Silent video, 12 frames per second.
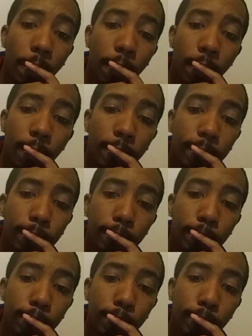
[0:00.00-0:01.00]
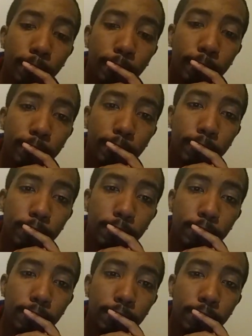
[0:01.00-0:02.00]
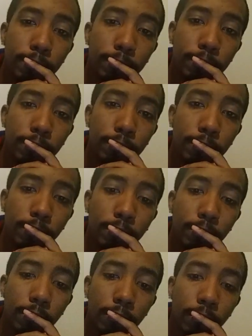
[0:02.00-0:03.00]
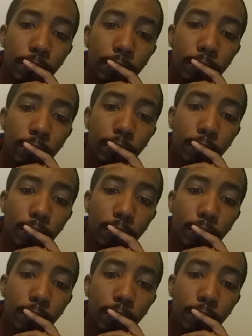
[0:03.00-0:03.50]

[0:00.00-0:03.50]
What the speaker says: Nothing is said.